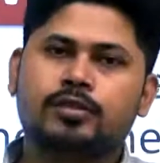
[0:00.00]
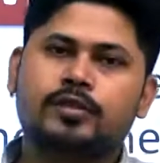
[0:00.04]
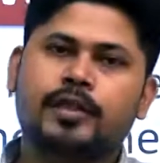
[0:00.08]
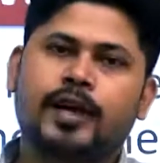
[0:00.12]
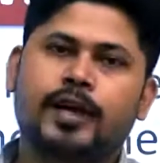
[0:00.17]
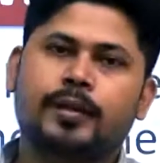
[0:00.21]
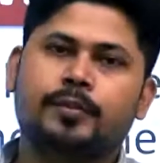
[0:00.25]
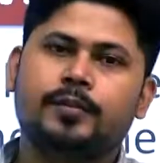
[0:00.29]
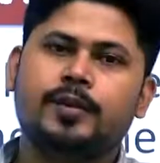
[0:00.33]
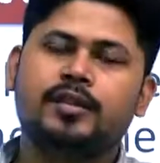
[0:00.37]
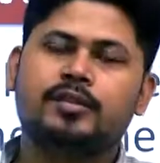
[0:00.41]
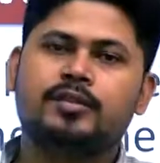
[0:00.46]

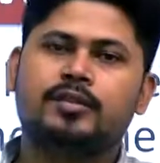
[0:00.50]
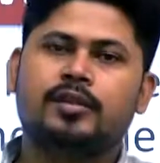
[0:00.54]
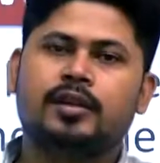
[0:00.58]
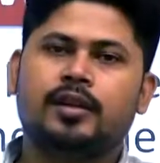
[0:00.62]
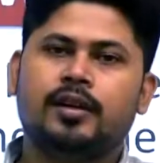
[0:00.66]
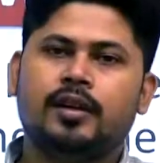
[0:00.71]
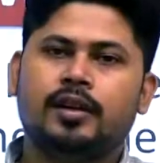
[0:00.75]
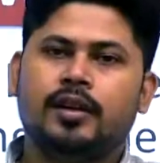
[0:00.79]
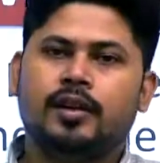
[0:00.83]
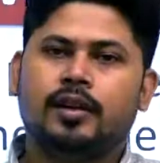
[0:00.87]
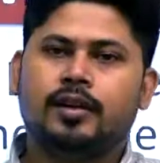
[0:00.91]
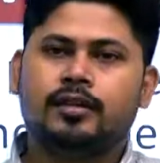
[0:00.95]
That means
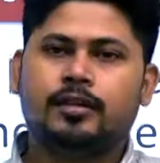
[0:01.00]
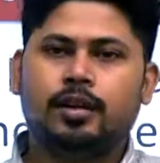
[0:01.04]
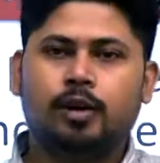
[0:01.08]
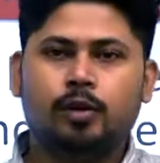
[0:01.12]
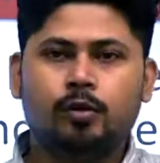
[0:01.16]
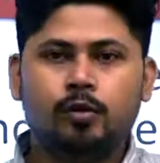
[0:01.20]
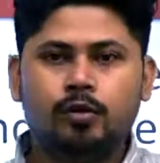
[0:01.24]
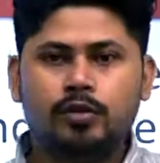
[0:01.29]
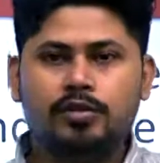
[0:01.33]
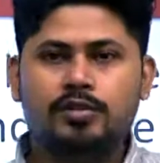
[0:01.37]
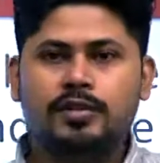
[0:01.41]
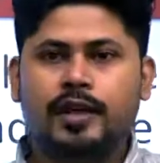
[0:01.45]
the
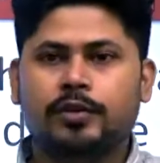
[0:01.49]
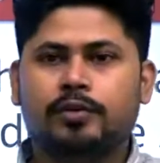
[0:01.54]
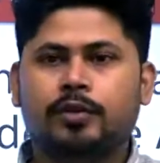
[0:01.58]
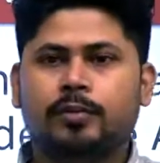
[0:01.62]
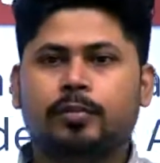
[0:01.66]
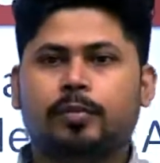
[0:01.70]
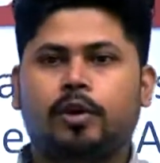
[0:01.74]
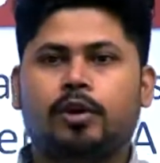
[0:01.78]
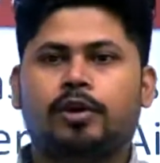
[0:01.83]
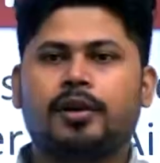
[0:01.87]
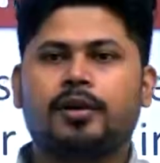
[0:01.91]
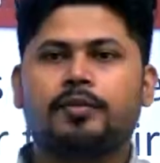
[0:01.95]
rules that were
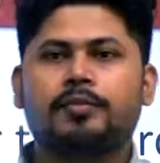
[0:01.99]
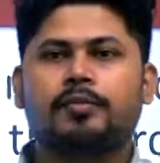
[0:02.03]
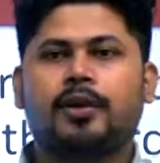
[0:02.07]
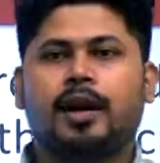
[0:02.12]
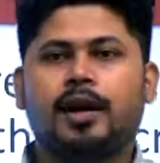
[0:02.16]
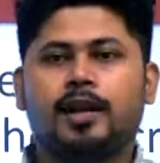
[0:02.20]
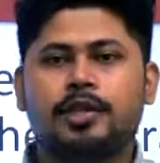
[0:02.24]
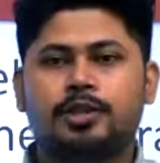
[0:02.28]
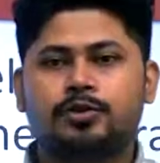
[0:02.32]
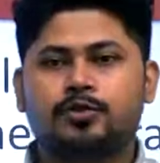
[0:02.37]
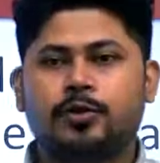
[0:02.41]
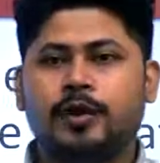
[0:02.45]
brought in
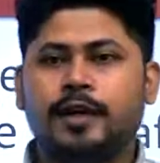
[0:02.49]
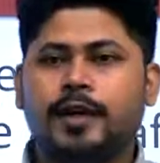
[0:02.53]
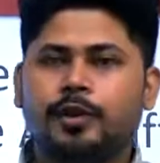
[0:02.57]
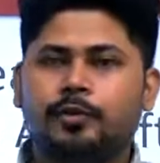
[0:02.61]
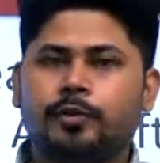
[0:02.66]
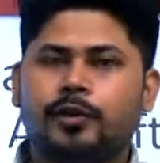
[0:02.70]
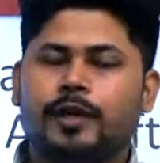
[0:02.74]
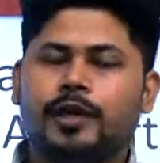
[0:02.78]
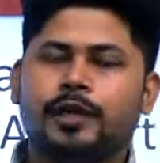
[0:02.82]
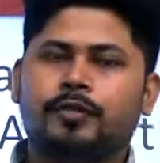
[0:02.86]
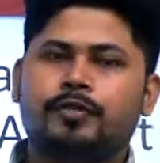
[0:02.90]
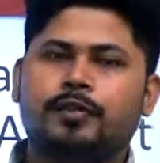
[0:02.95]
March
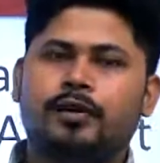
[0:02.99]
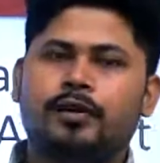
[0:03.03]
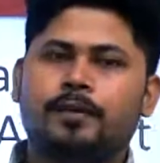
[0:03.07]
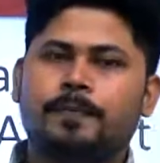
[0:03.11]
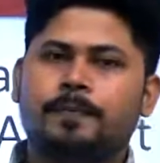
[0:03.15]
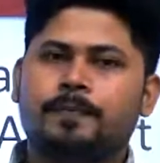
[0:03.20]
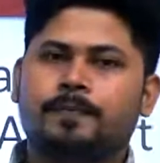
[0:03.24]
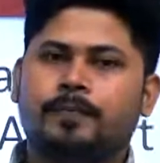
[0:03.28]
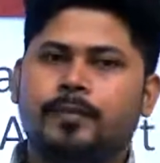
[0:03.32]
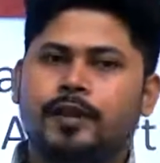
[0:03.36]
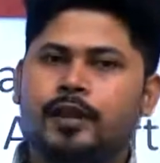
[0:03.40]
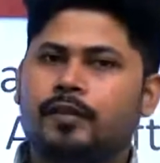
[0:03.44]
2021
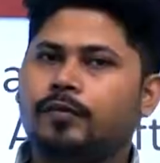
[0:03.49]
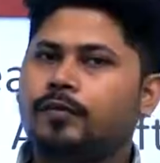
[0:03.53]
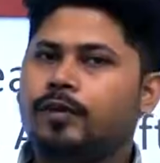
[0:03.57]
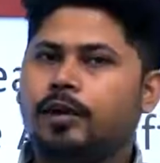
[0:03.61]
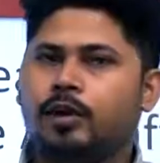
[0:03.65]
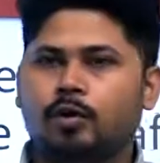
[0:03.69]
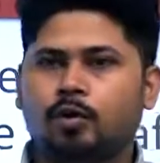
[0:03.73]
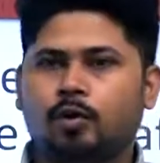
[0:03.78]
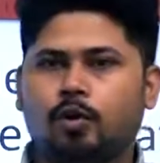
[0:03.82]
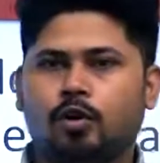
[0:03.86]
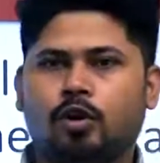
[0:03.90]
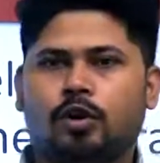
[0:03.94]

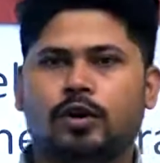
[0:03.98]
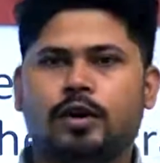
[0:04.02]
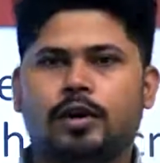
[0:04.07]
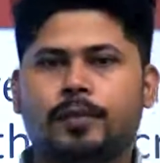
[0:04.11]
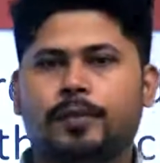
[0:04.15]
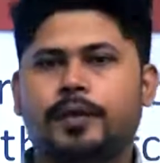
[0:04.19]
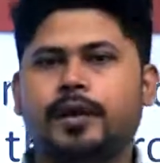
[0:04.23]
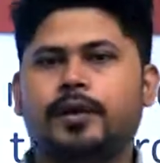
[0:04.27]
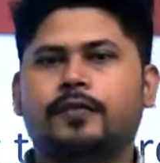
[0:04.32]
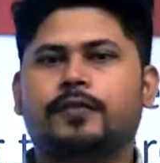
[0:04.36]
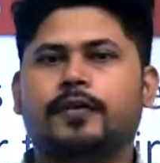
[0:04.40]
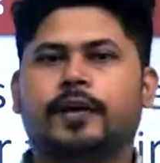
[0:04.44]
will no longer
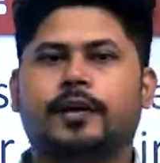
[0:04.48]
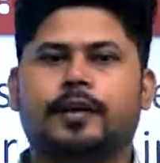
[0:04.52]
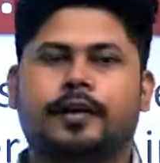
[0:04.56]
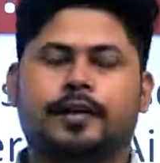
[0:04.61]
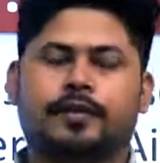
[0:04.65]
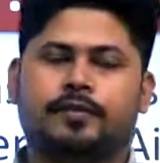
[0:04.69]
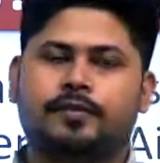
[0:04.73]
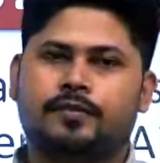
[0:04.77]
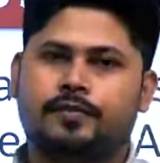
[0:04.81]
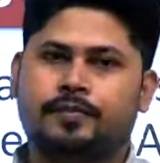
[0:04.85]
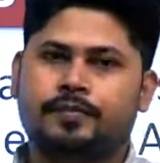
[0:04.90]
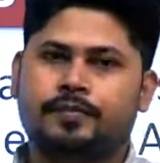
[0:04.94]
be effective.